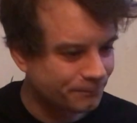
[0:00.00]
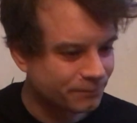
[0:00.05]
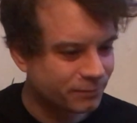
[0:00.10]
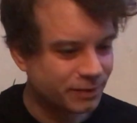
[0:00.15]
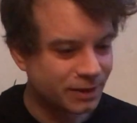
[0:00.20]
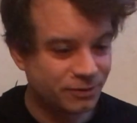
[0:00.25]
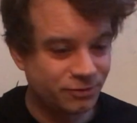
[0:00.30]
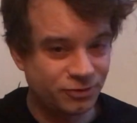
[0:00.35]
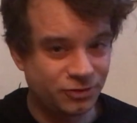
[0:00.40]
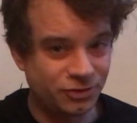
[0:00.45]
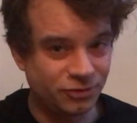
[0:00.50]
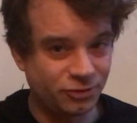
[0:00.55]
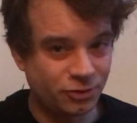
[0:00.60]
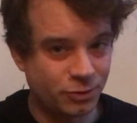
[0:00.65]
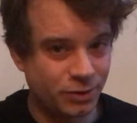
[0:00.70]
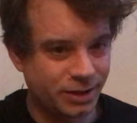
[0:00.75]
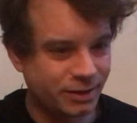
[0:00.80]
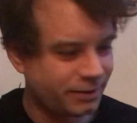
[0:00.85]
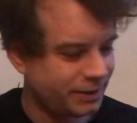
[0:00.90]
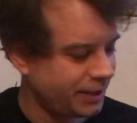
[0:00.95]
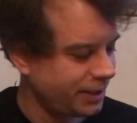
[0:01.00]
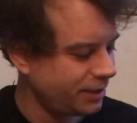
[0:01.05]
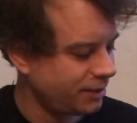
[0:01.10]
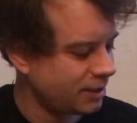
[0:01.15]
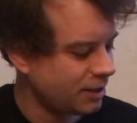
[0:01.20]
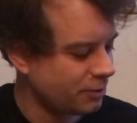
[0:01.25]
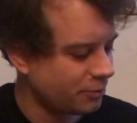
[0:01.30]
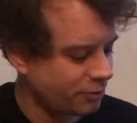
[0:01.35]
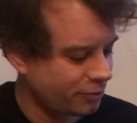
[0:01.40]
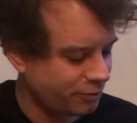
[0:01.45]
let's just quickly
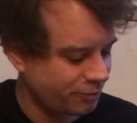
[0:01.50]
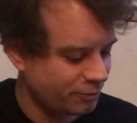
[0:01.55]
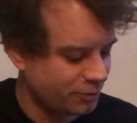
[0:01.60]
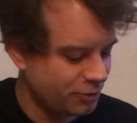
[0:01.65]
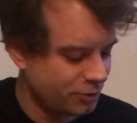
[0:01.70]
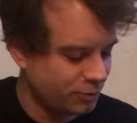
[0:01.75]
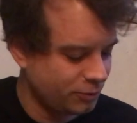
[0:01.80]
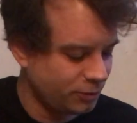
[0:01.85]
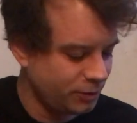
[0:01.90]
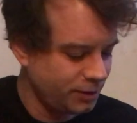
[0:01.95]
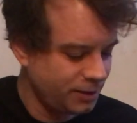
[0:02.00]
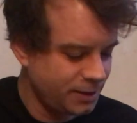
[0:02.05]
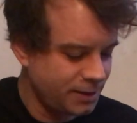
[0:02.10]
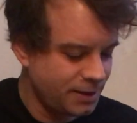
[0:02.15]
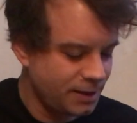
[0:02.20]
go through